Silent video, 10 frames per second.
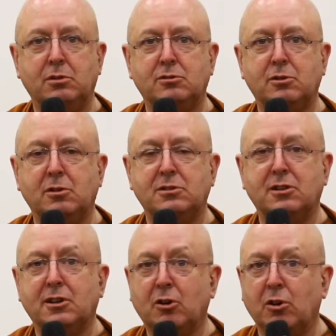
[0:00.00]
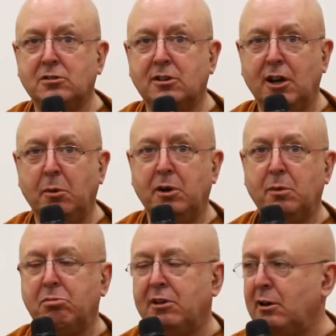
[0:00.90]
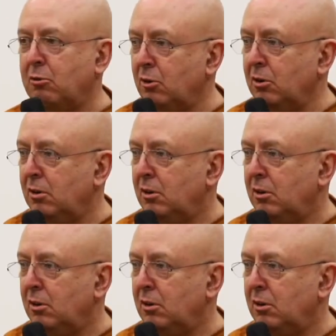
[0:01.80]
As soon as it's got a tiny bit of brown on,